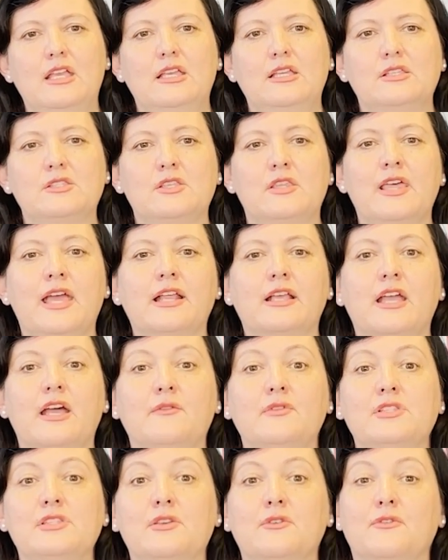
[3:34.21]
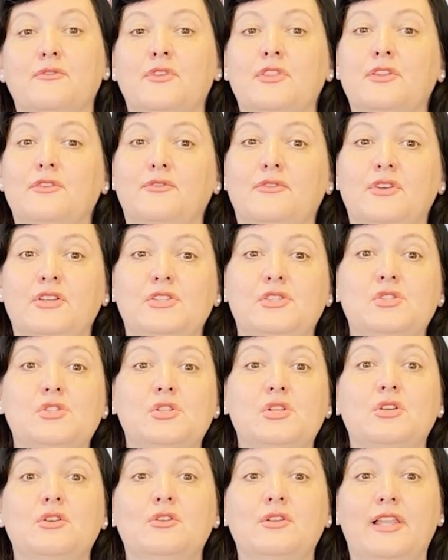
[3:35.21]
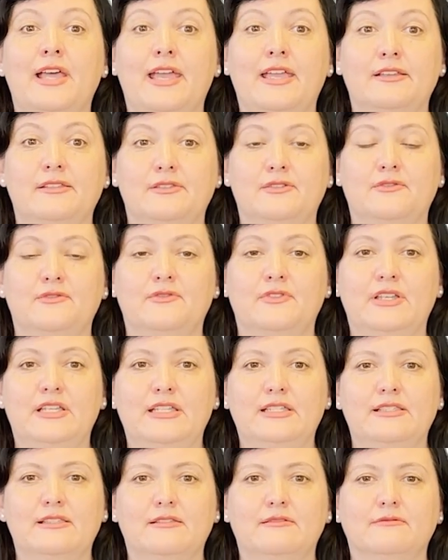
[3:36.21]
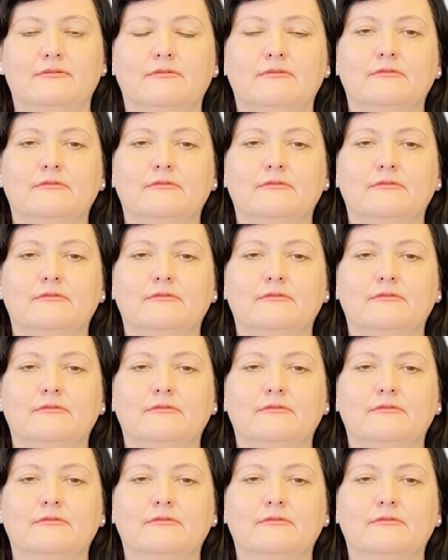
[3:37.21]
So that covers off on the first 2 layers of fees.